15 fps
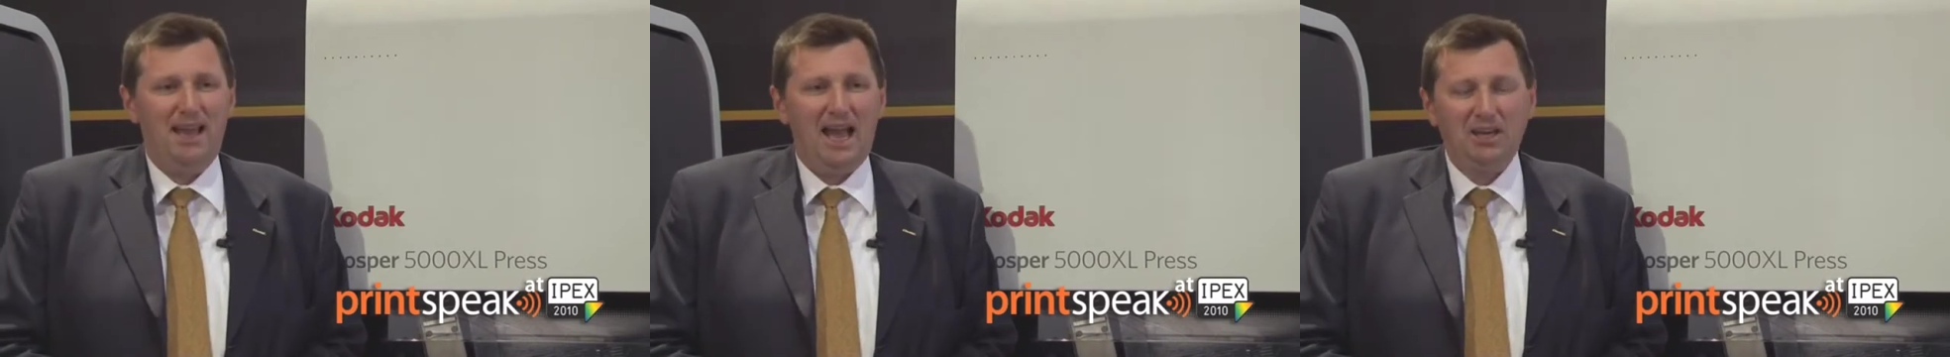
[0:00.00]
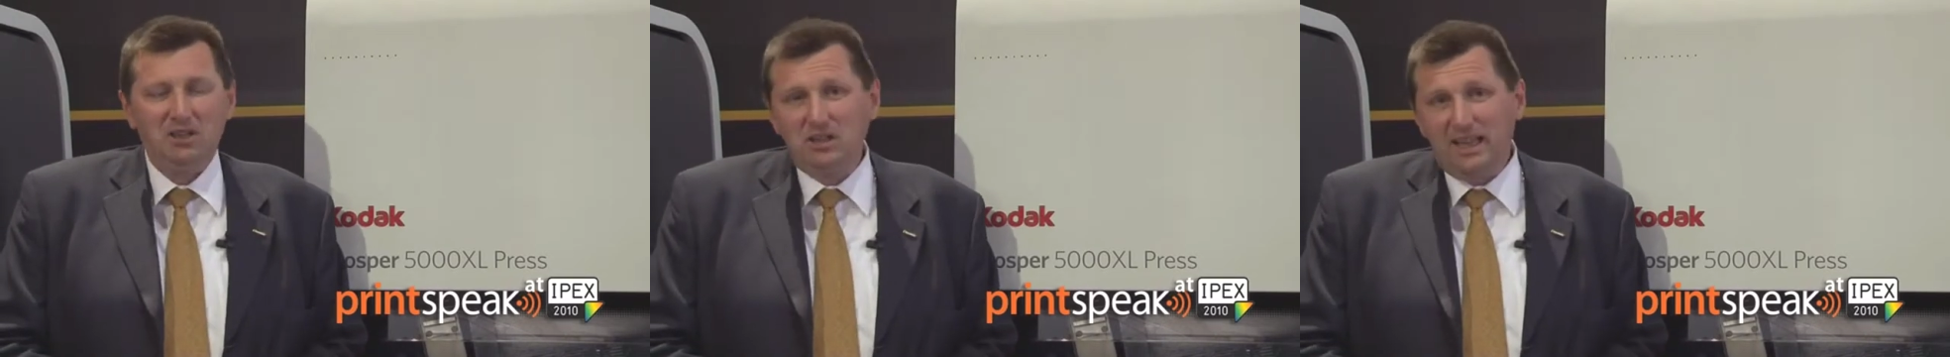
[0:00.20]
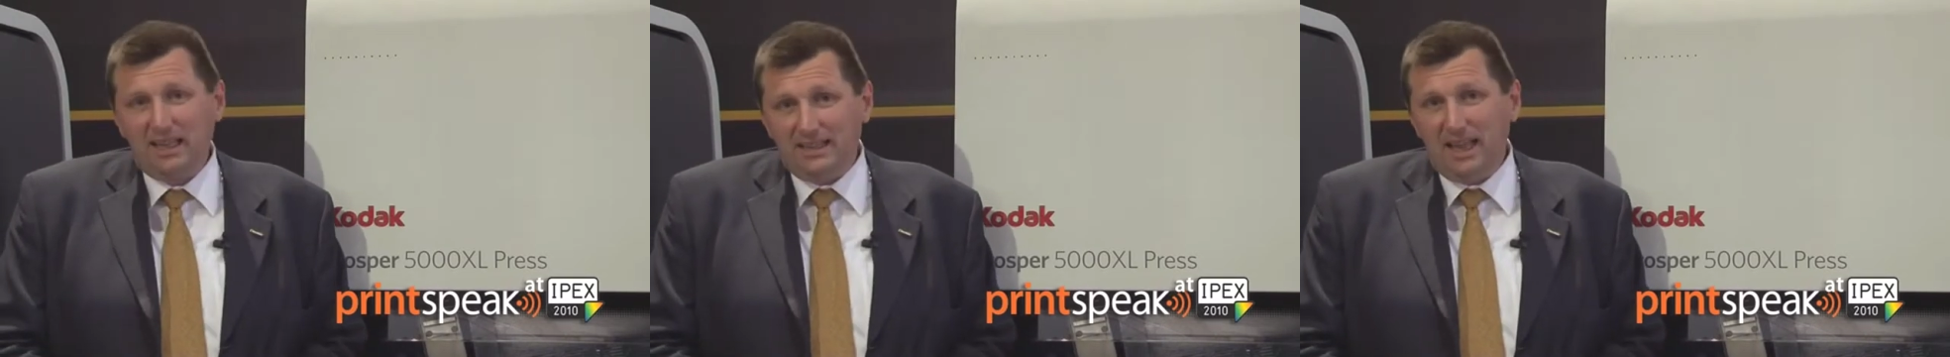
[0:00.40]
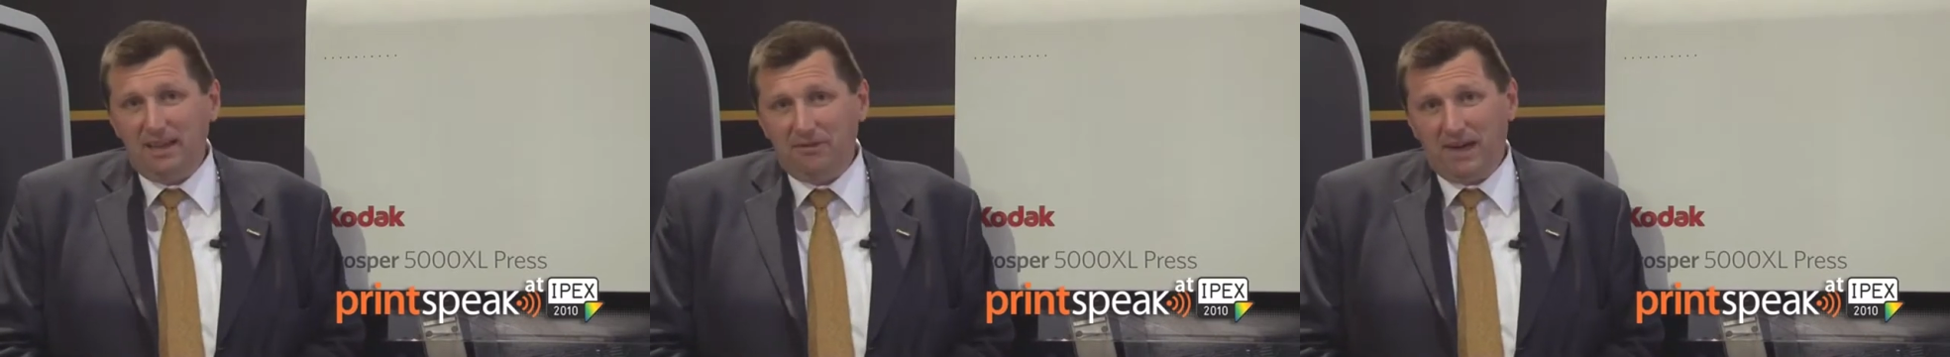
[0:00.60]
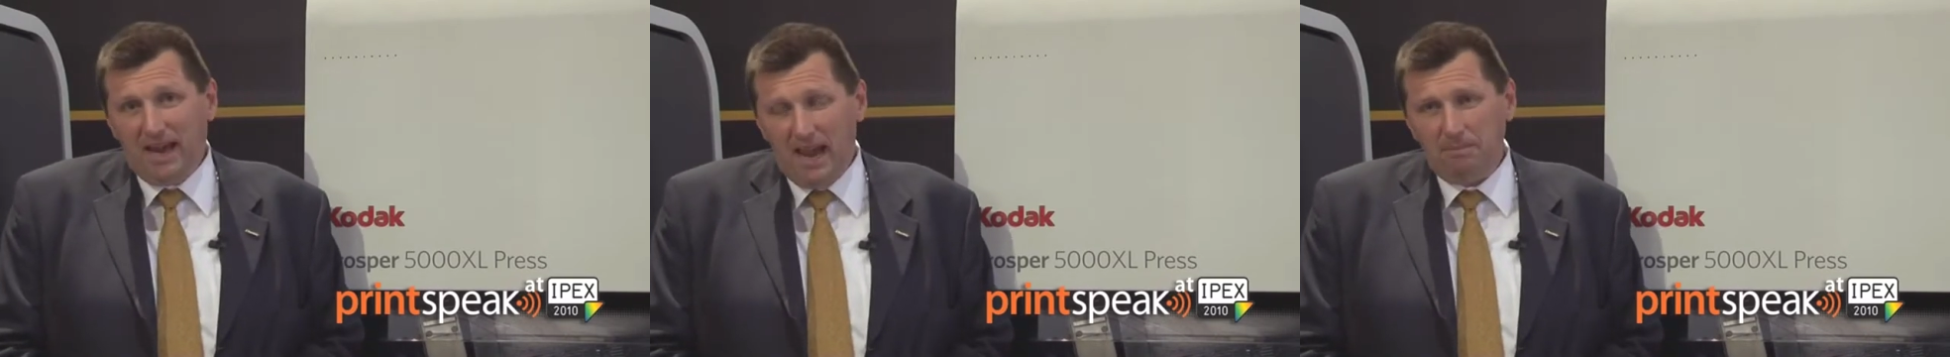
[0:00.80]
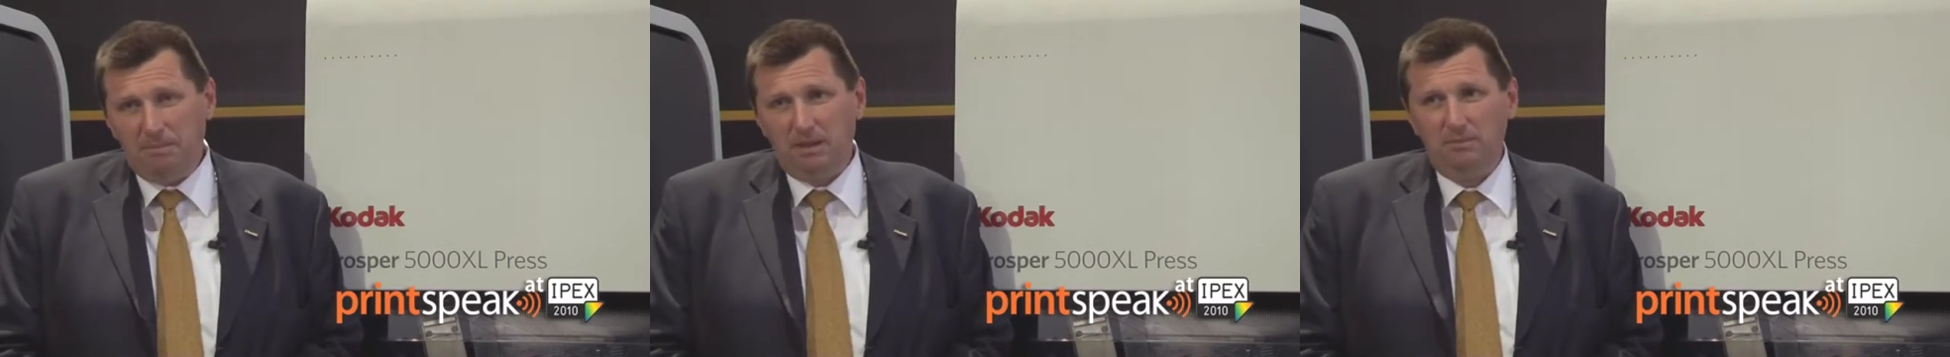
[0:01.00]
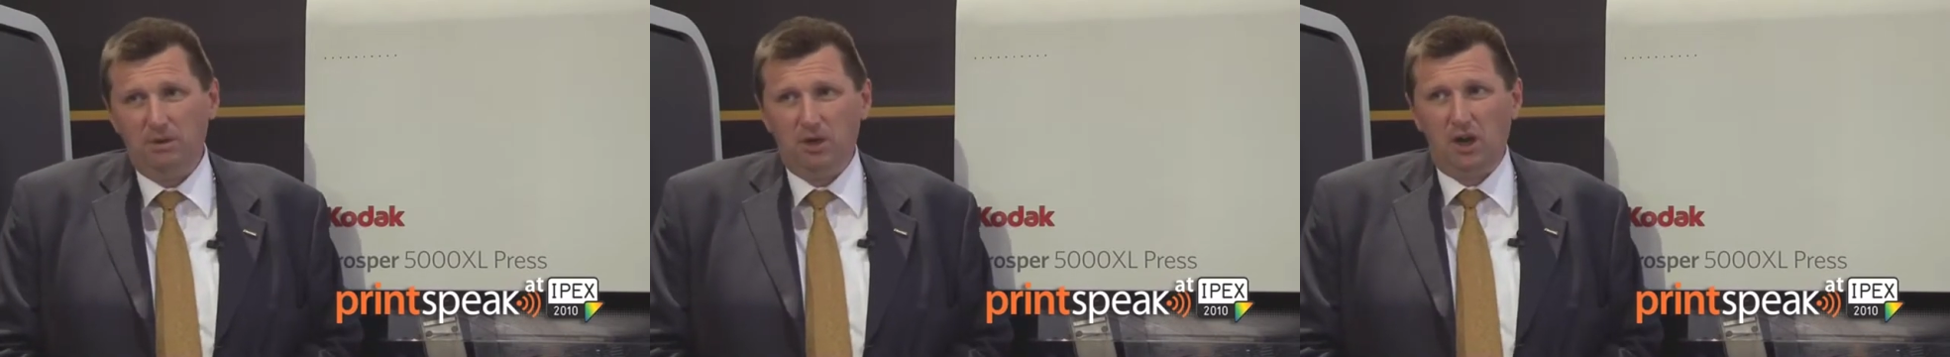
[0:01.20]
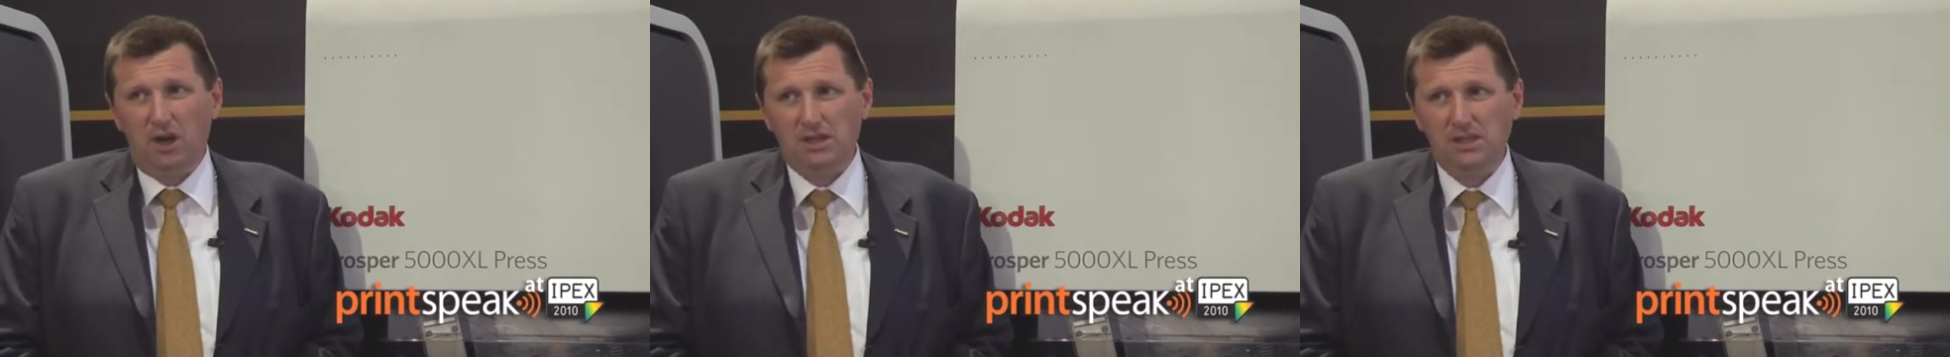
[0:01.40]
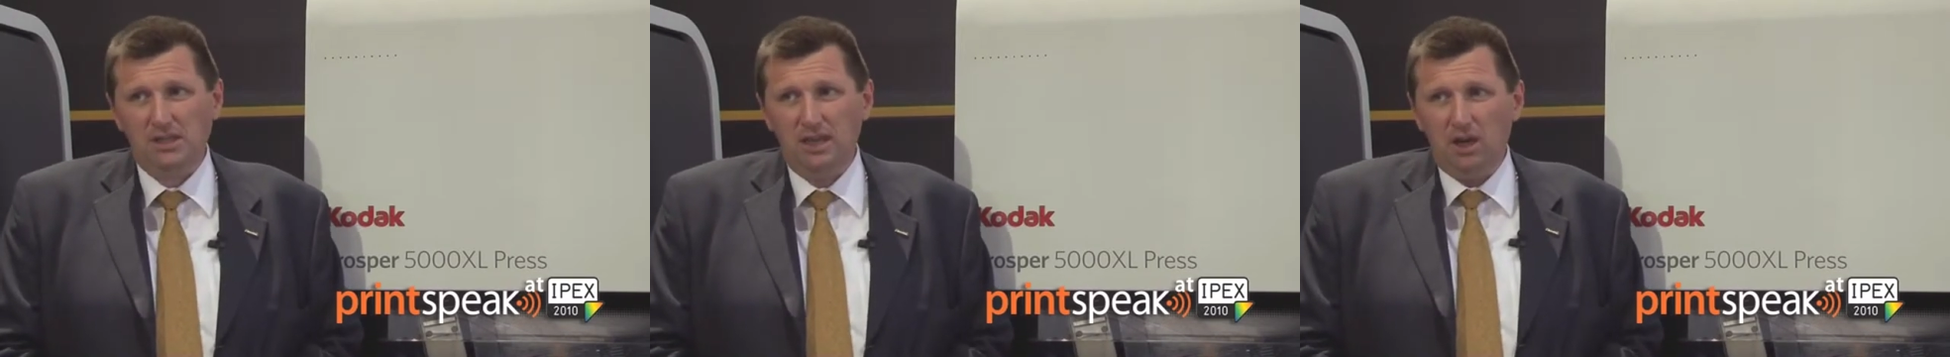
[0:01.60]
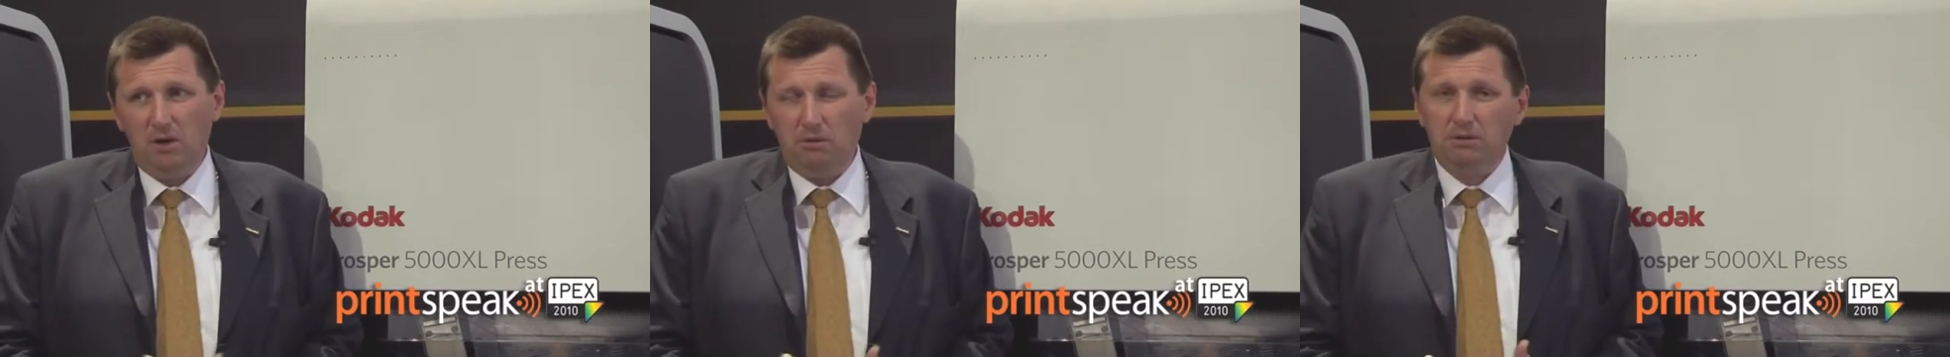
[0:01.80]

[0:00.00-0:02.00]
Actually, that never happened, because